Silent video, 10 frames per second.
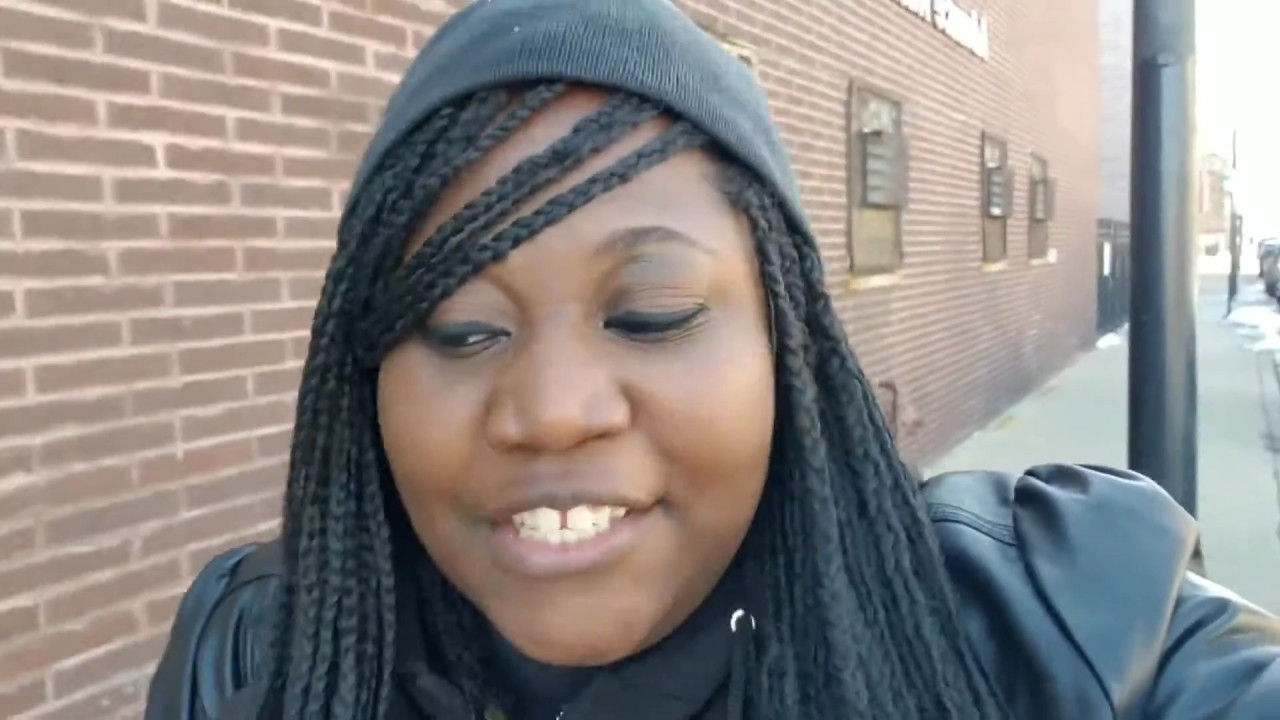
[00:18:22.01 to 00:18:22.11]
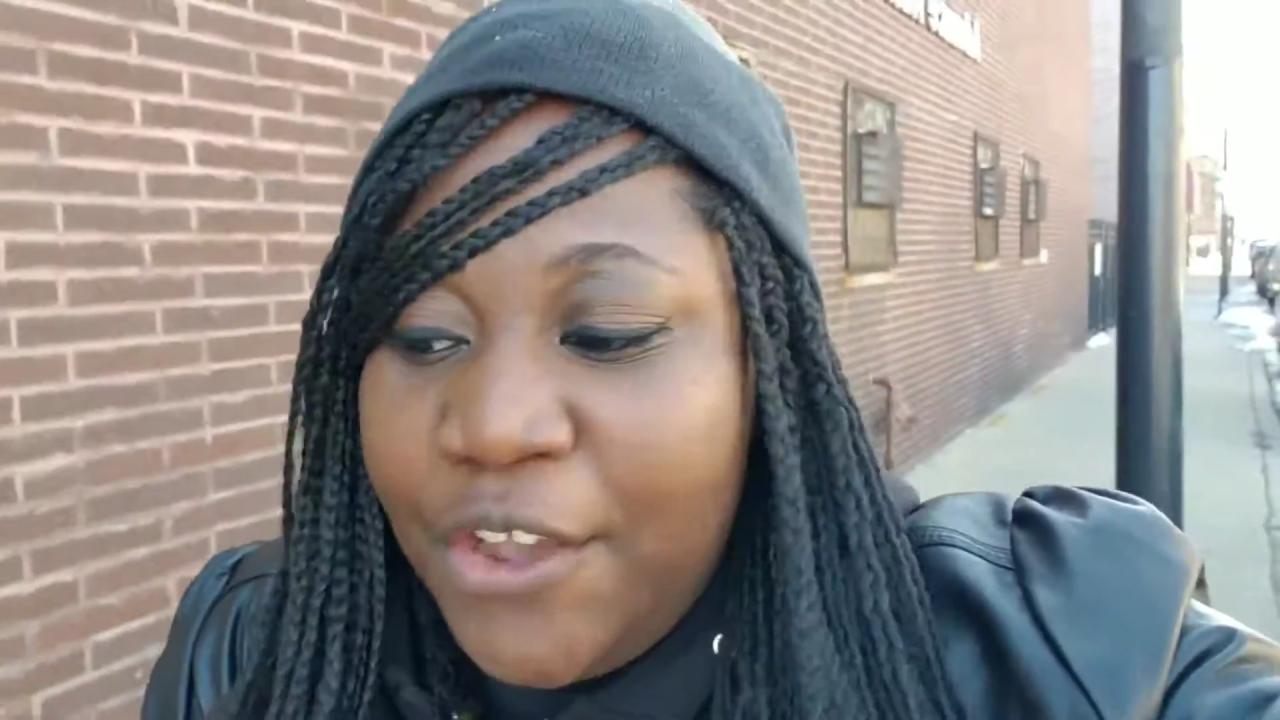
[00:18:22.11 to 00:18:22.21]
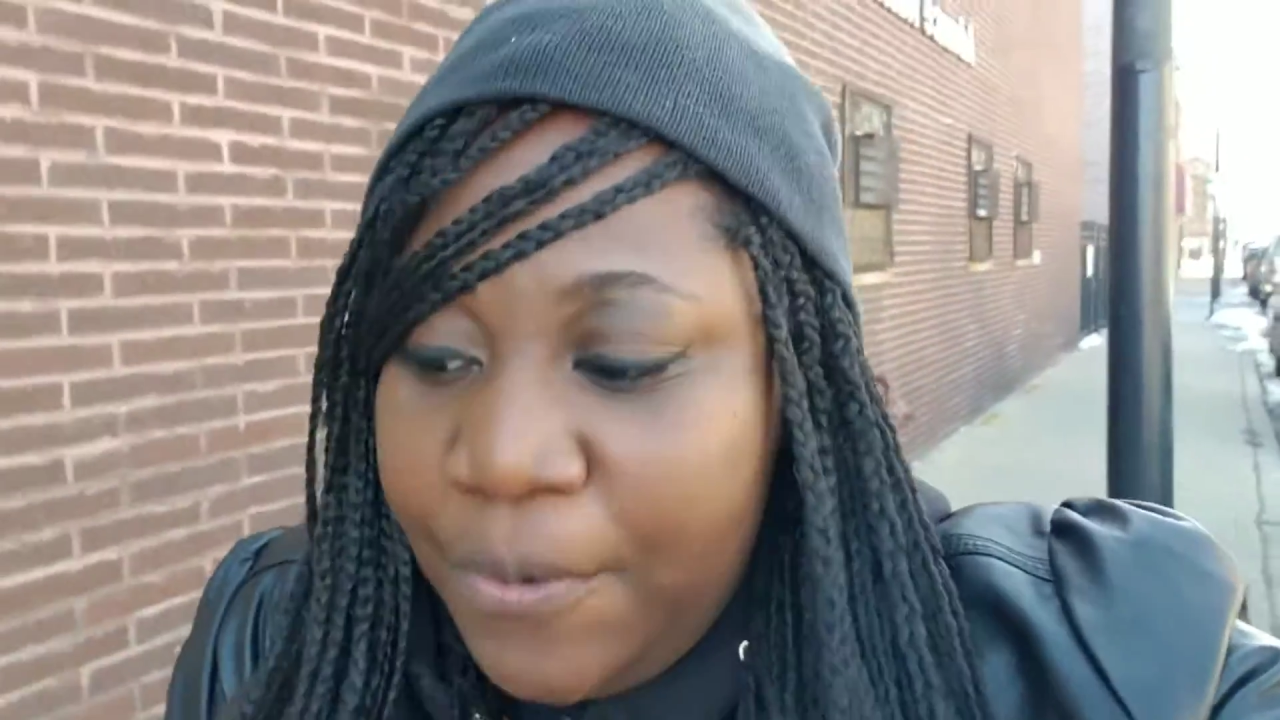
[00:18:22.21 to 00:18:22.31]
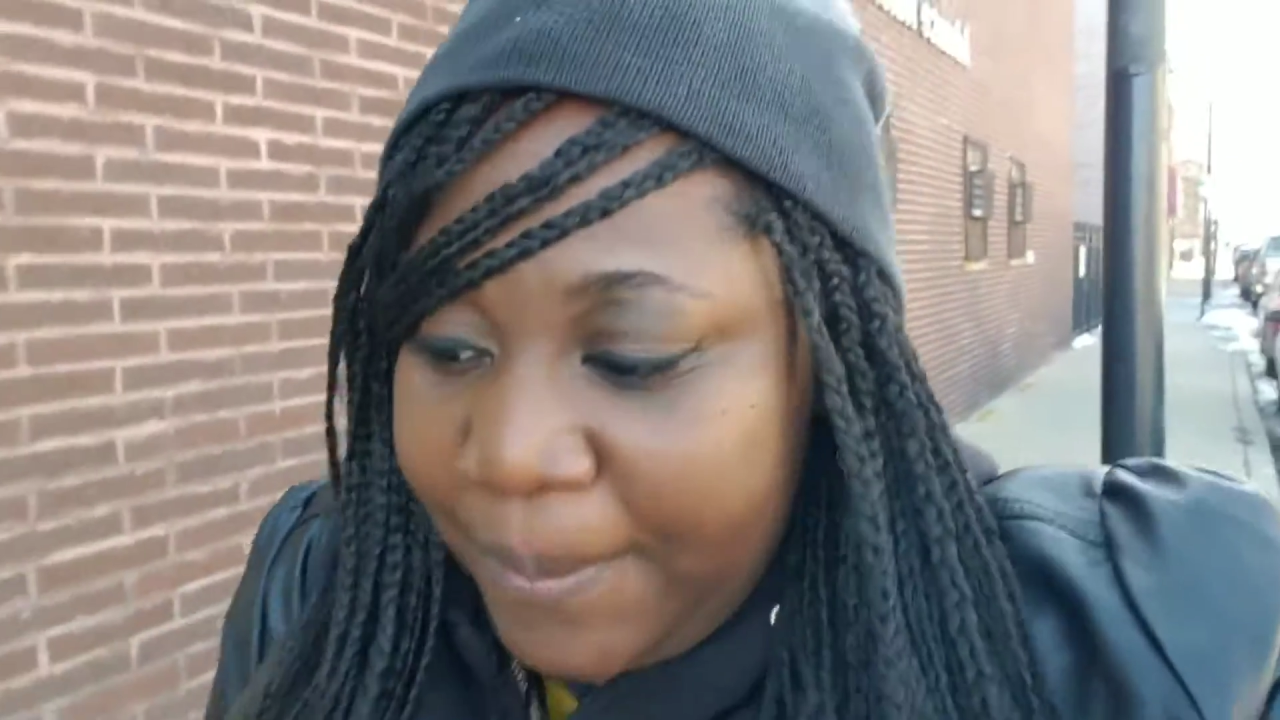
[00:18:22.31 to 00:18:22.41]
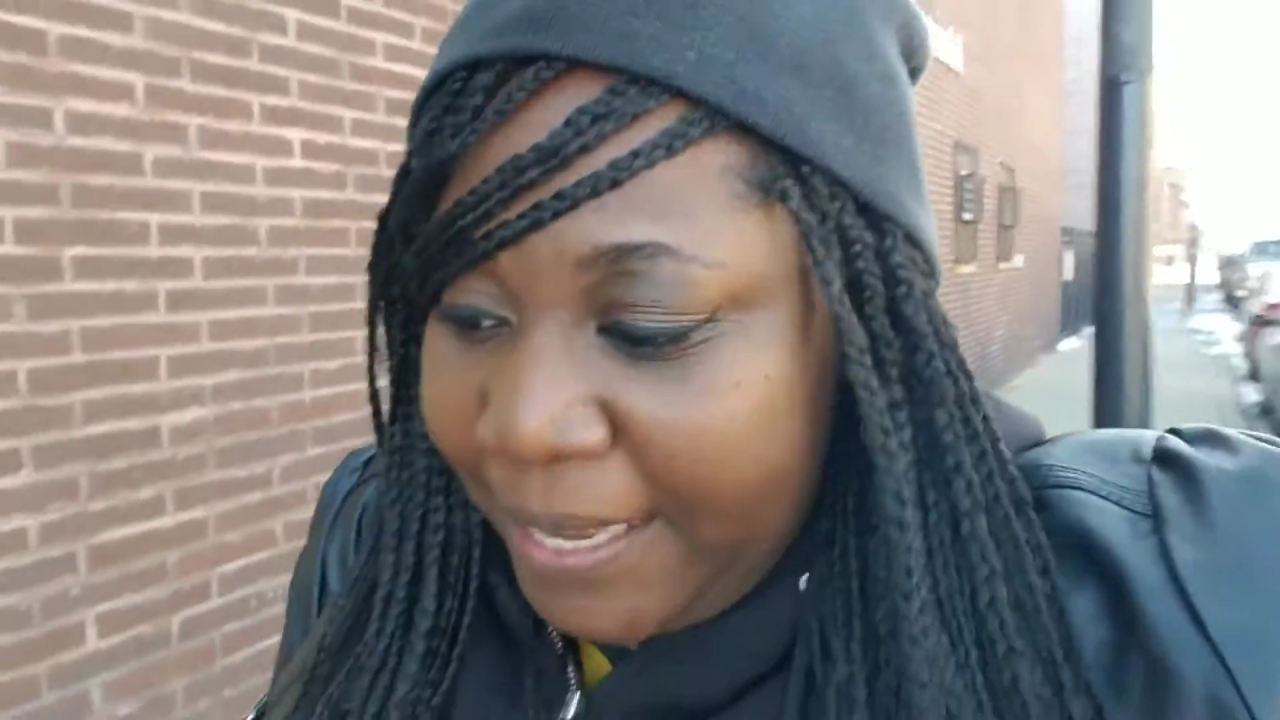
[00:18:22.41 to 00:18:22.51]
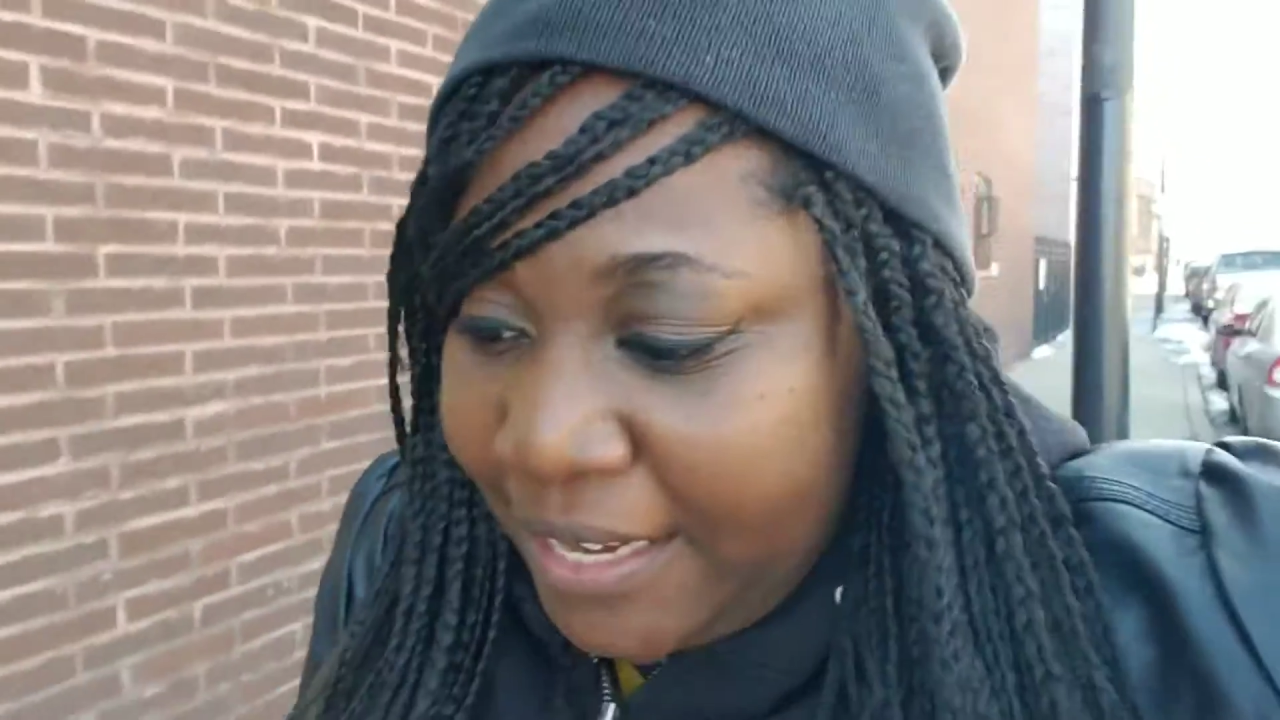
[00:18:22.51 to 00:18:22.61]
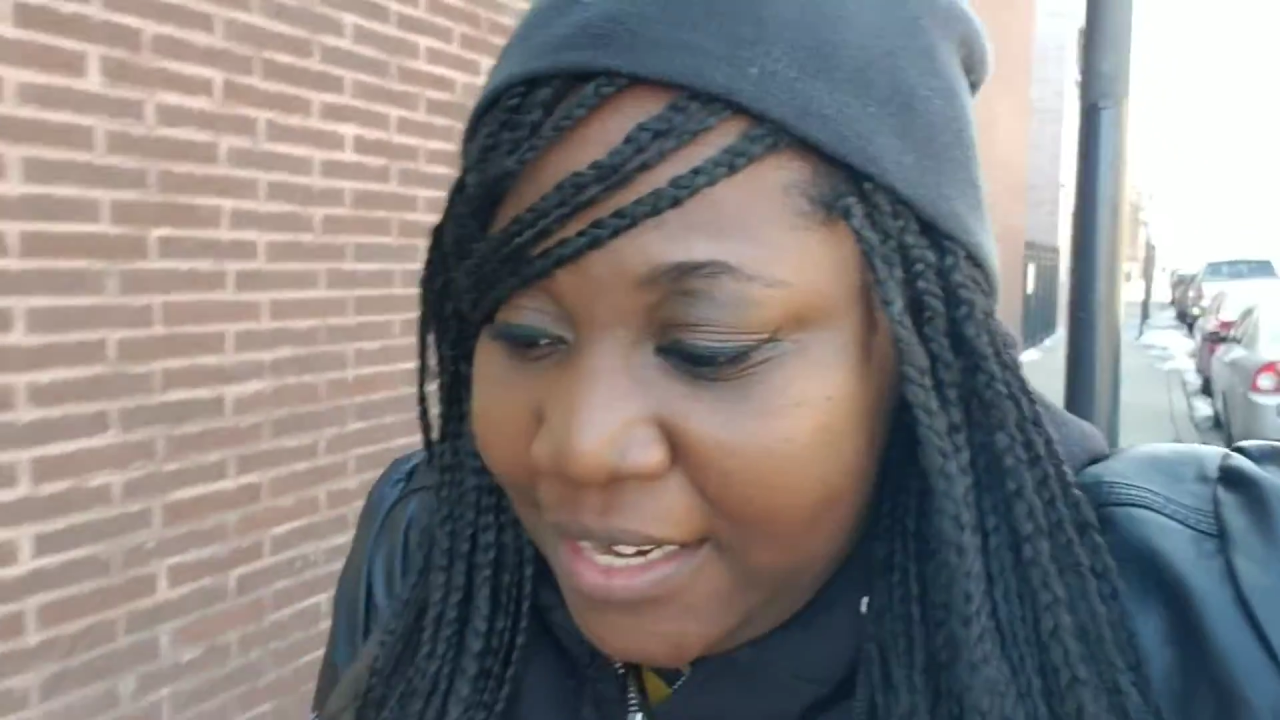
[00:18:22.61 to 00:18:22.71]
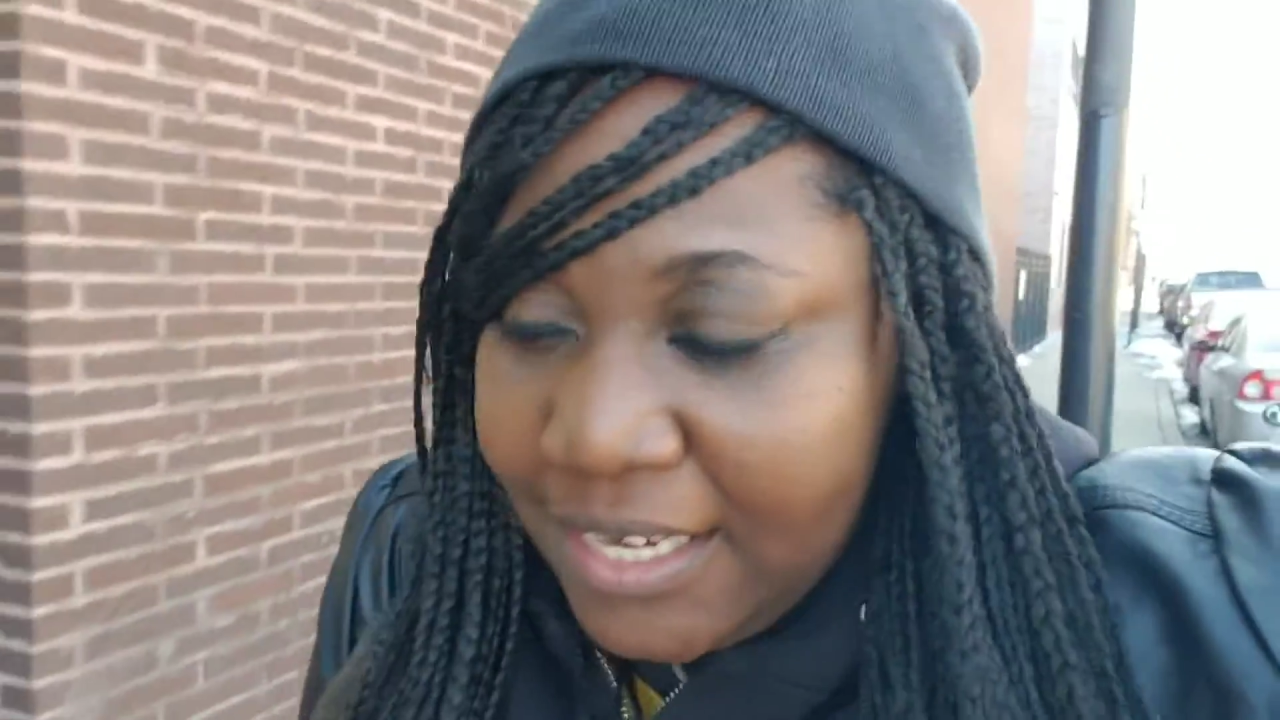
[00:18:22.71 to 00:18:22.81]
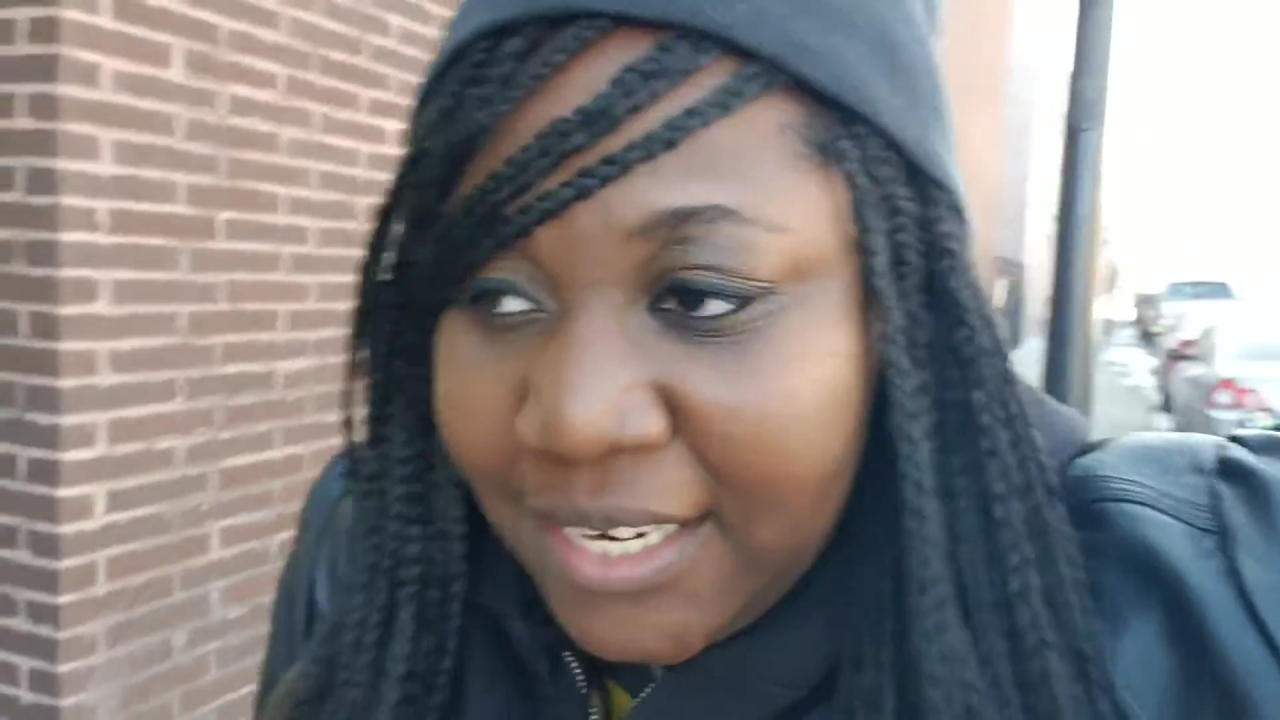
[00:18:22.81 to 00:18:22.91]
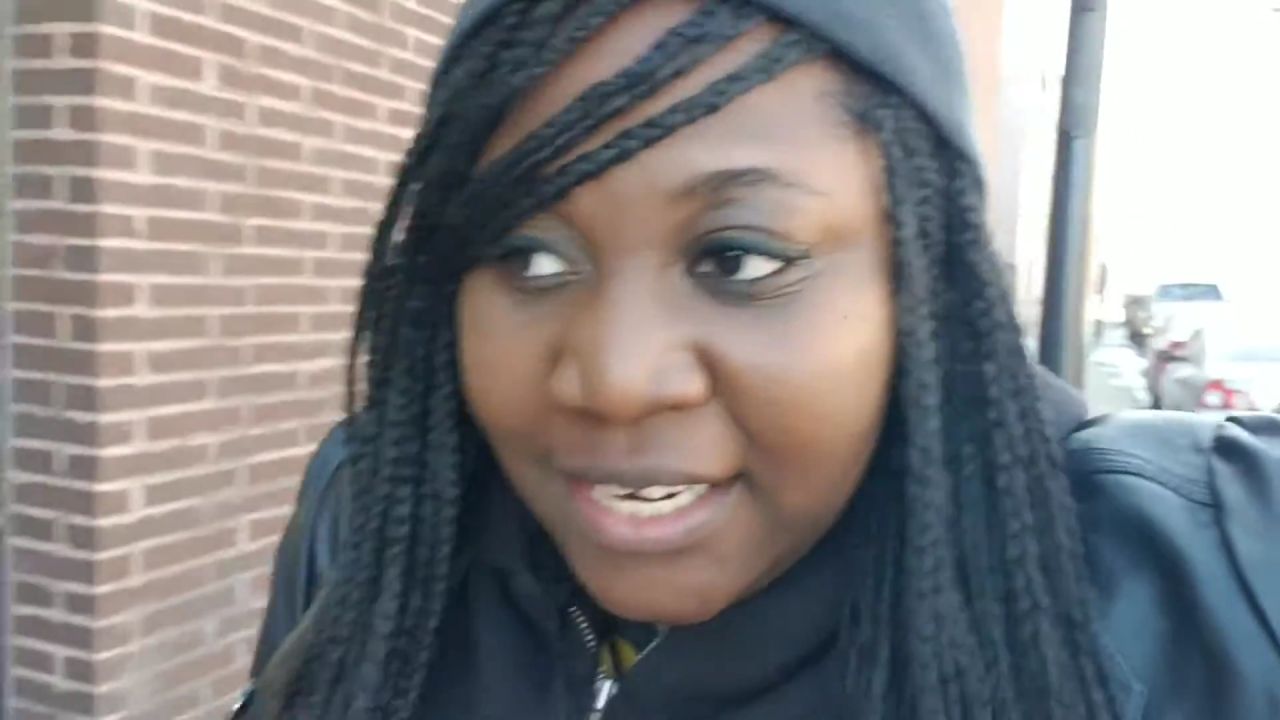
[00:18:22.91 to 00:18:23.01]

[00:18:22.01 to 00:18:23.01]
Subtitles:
it's open.